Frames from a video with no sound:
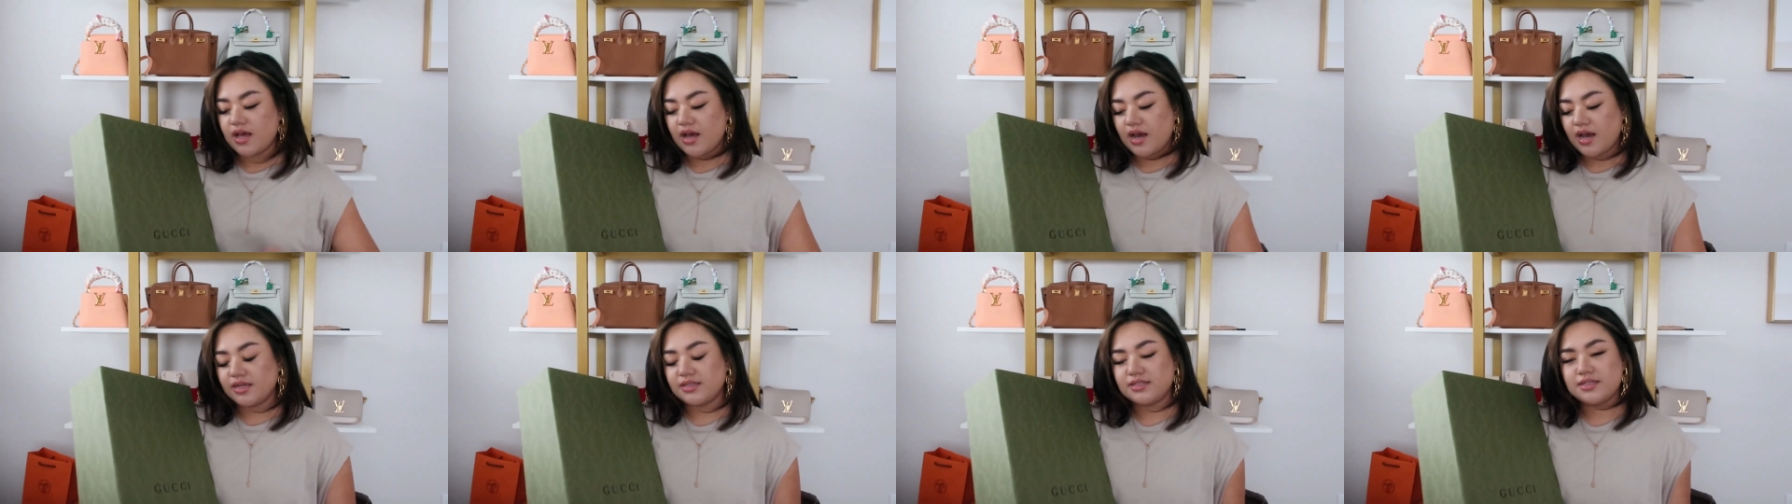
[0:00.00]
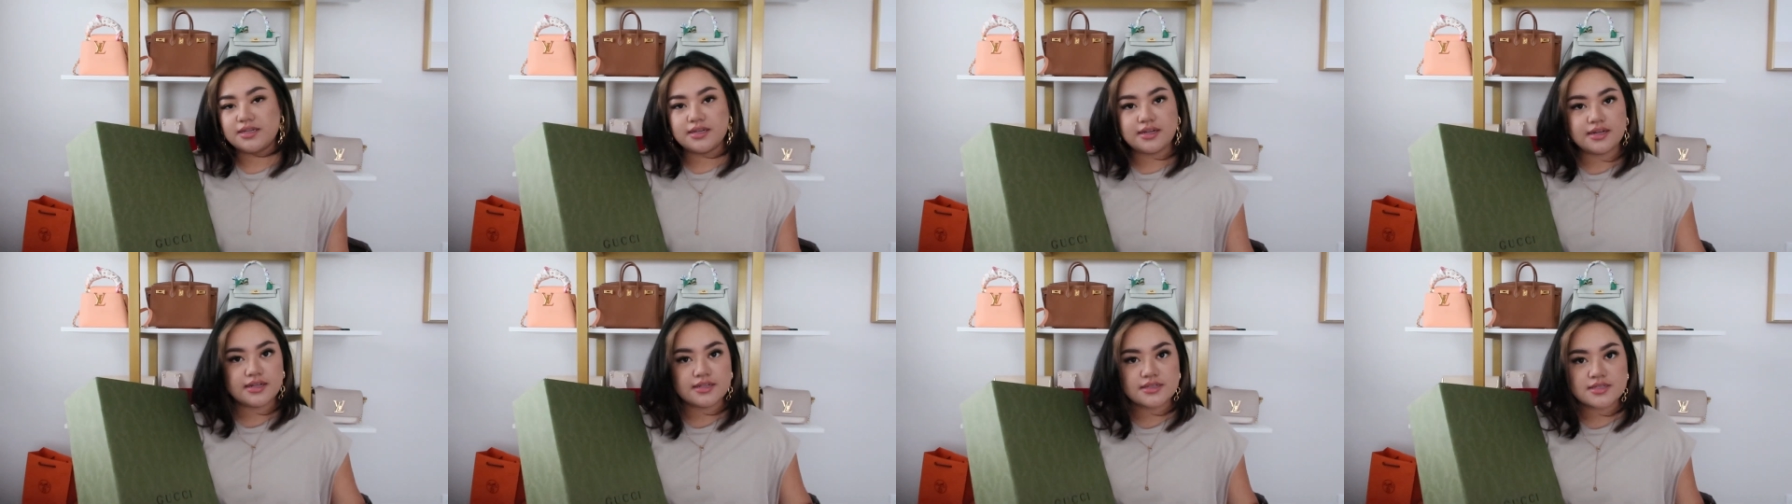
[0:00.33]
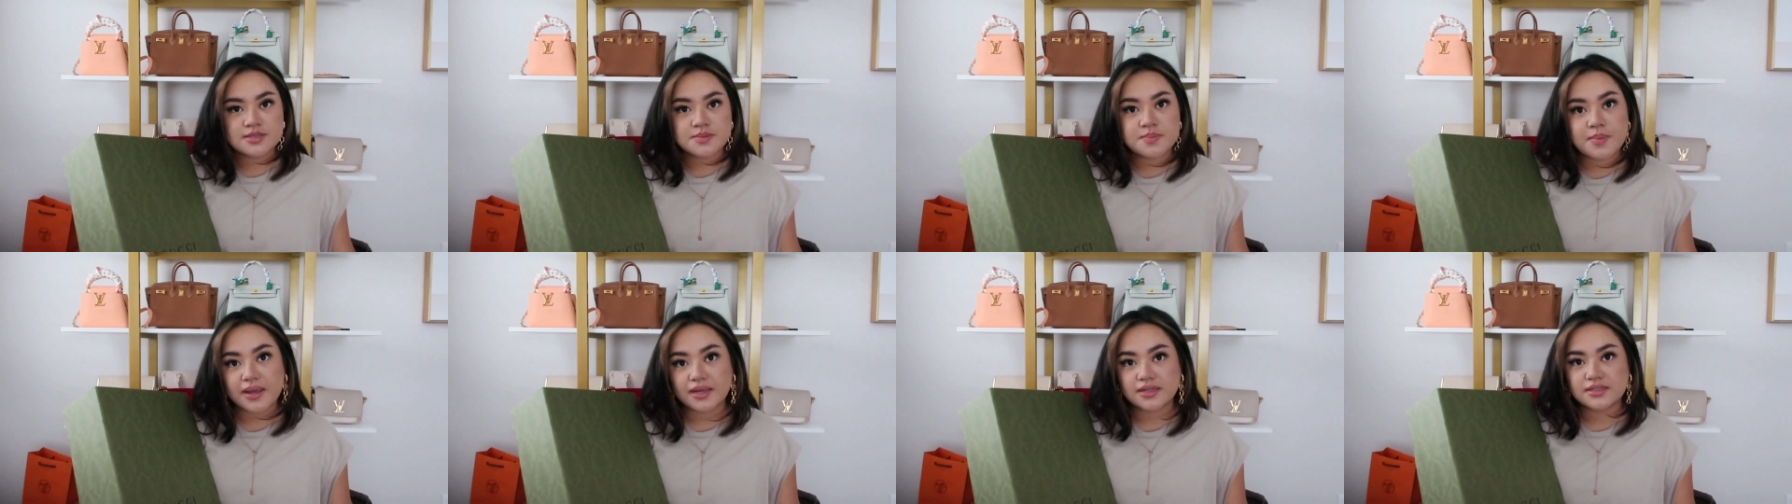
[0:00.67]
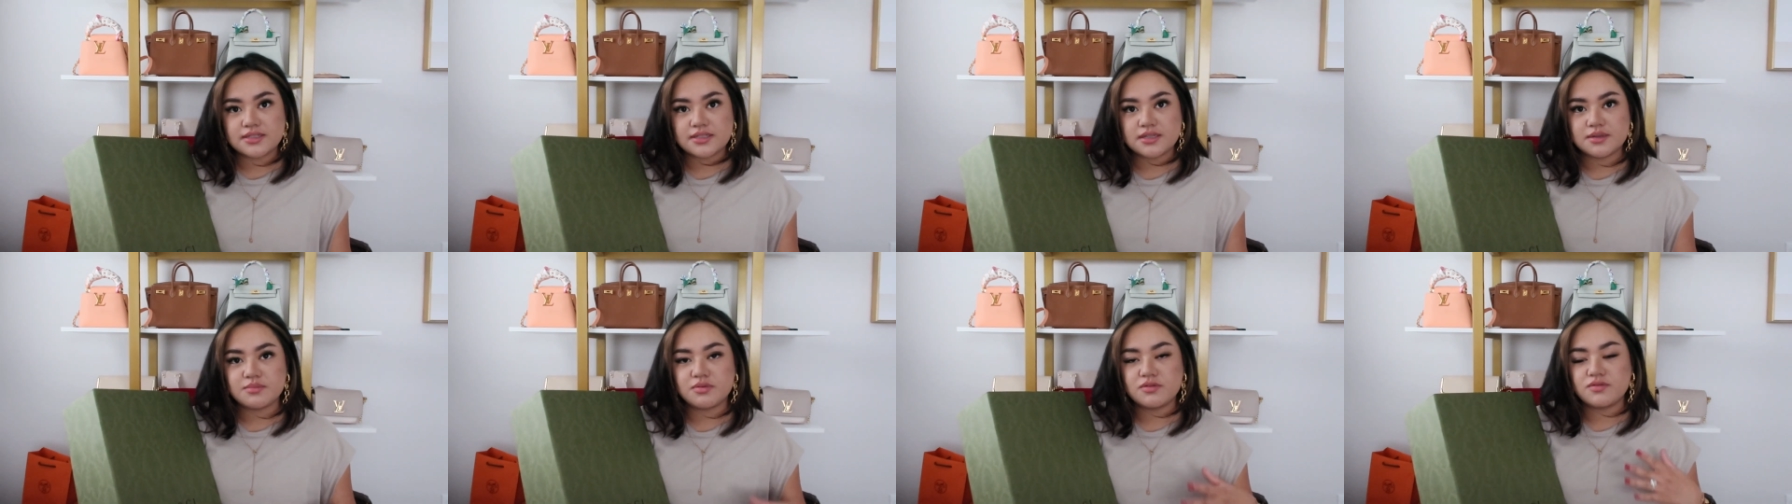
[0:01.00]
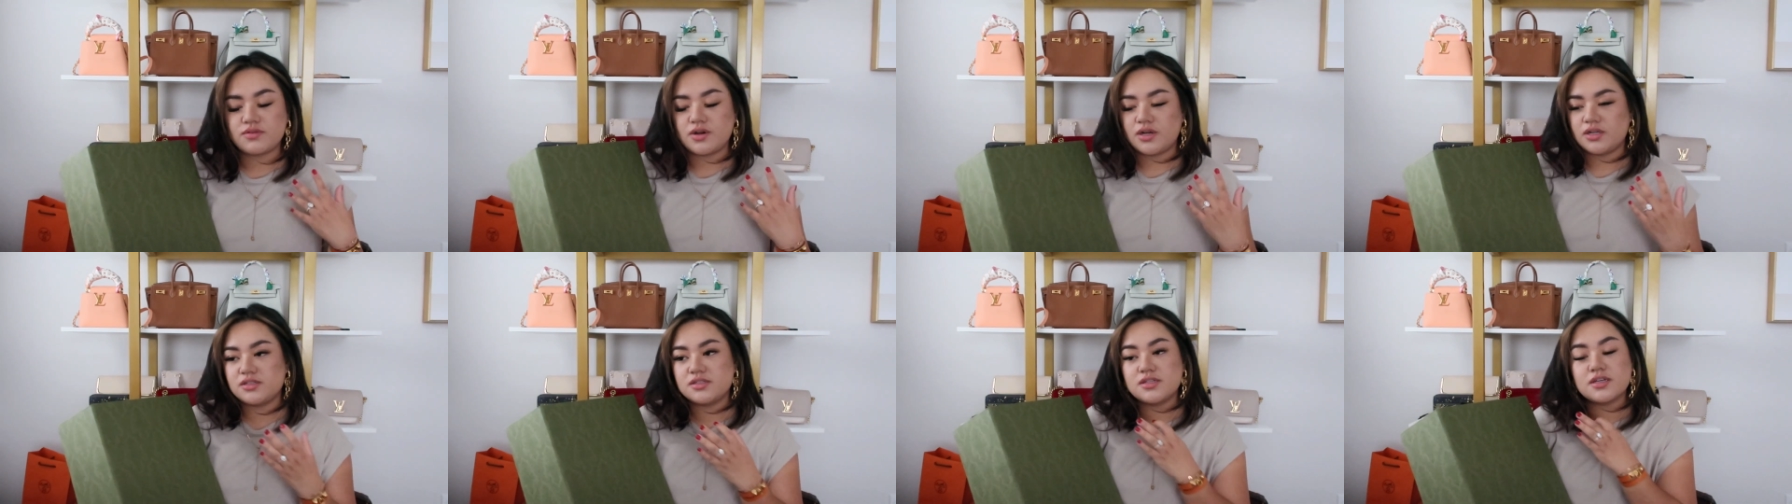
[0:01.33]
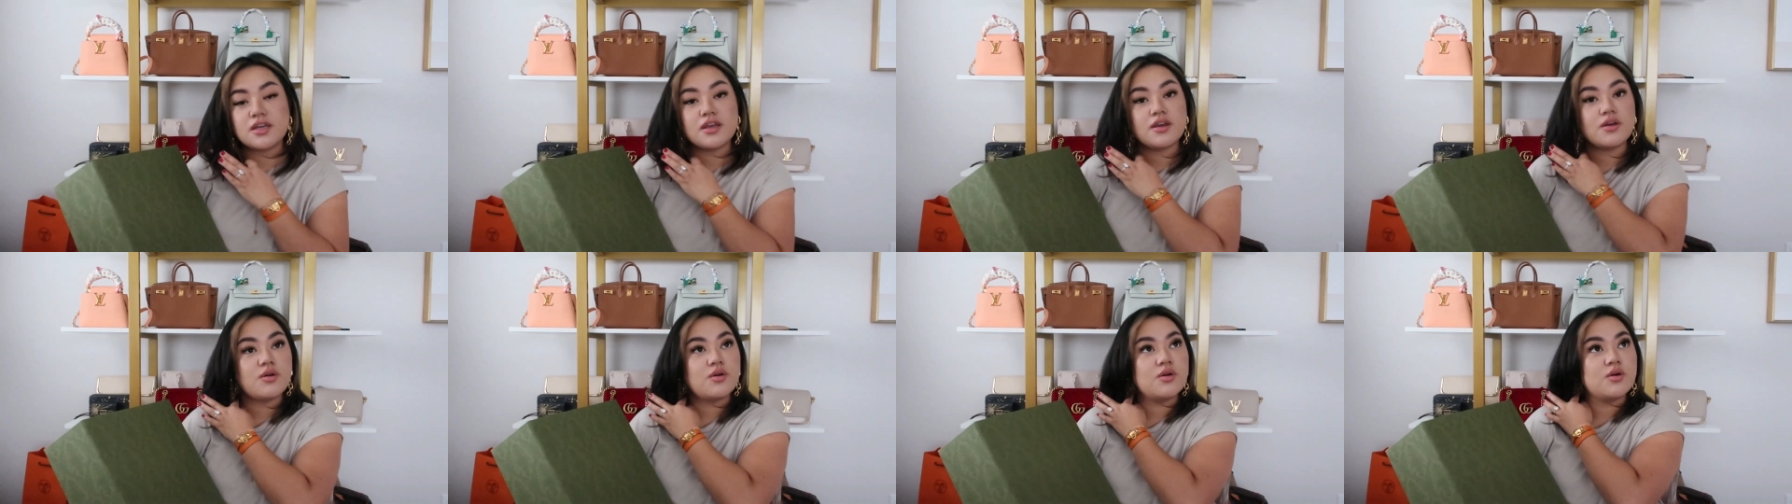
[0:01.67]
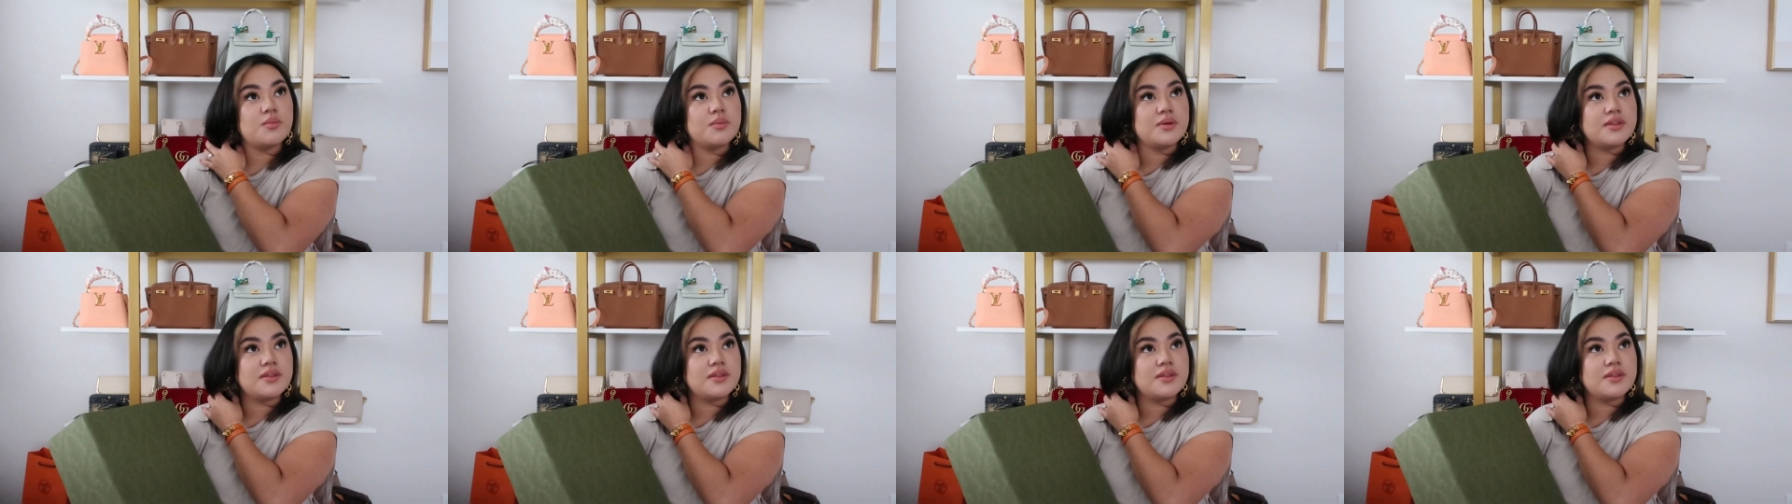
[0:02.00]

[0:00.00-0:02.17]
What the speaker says: I didn't inspect it before I took it home,